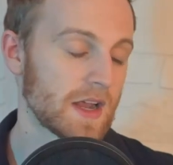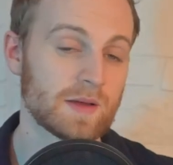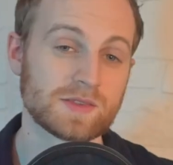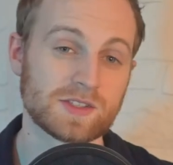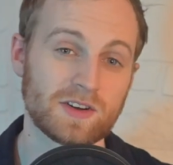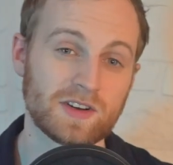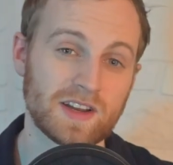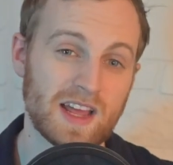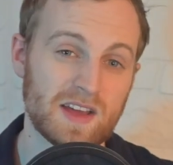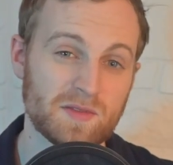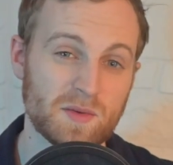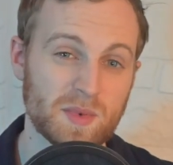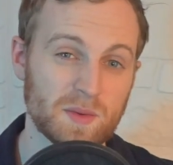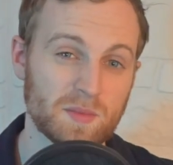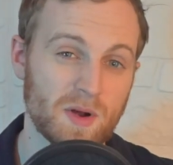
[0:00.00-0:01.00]
I'm starting to have a
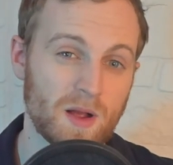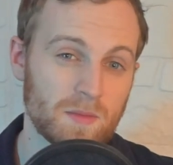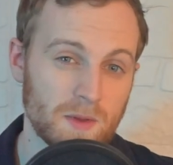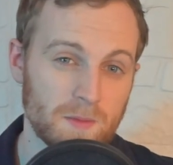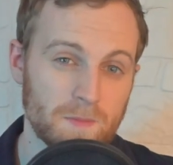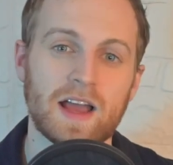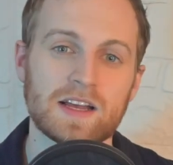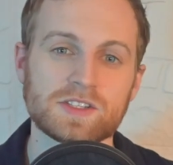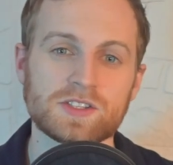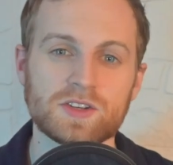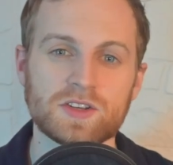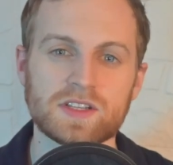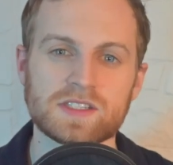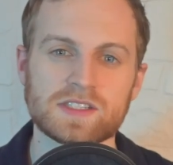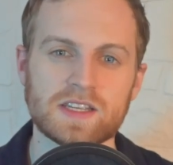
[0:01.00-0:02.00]
big problem. As you
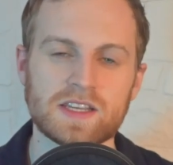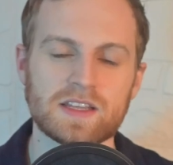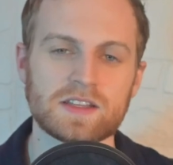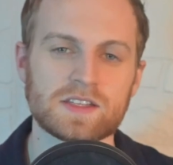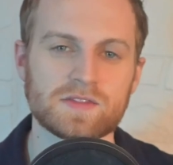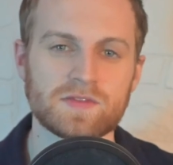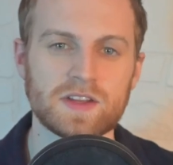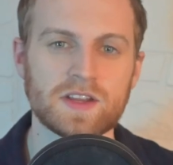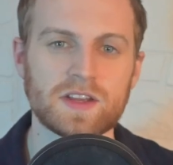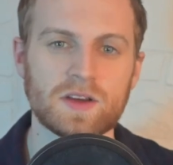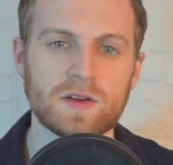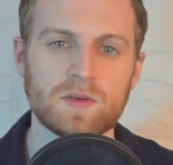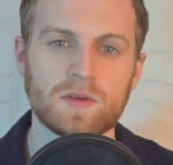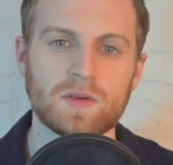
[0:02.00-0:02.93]
can see in this video,